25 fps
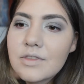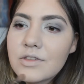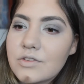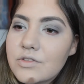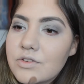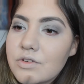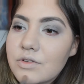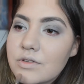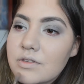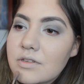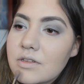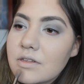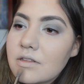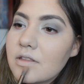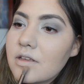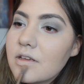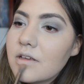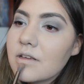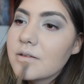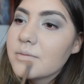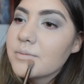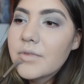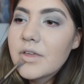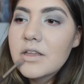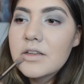juicy
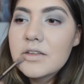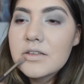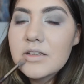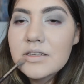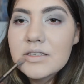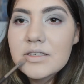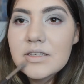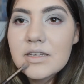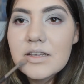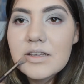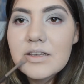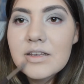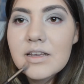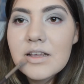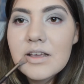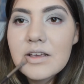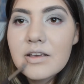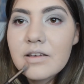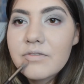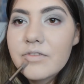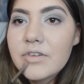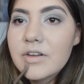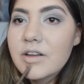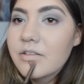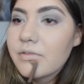lip and doesn't
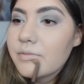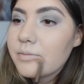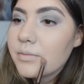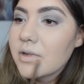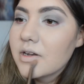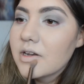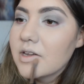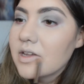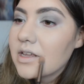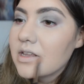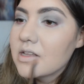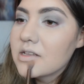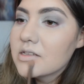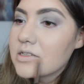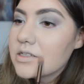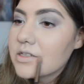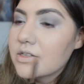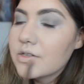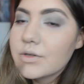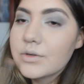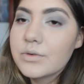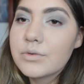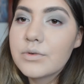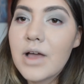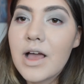have enough money
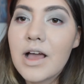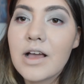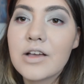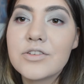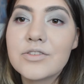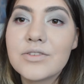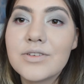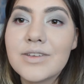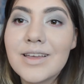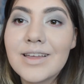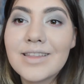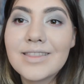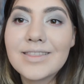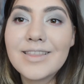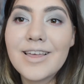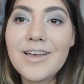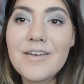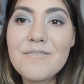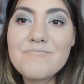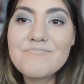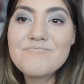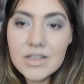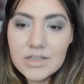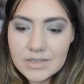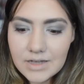to actually get
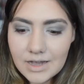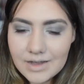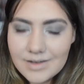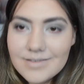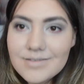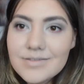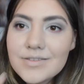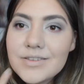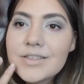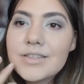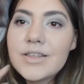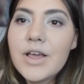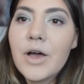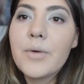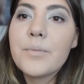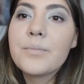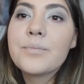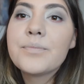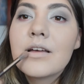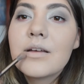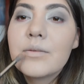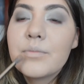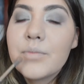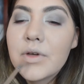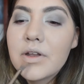them done. So
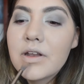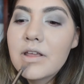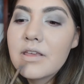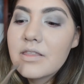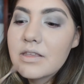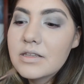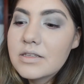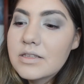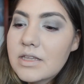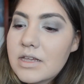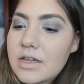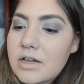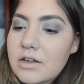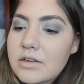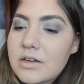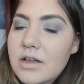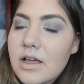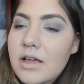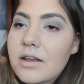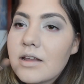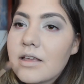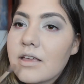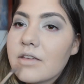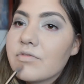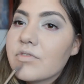I'm putting this here to
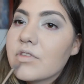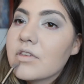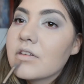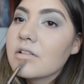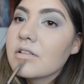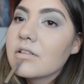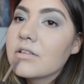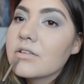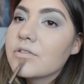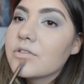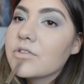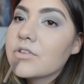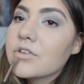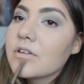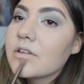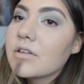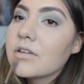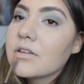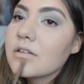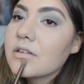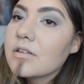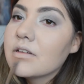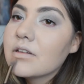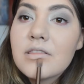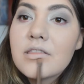kind of give the
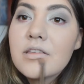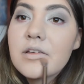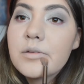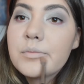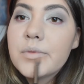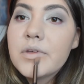illusion they're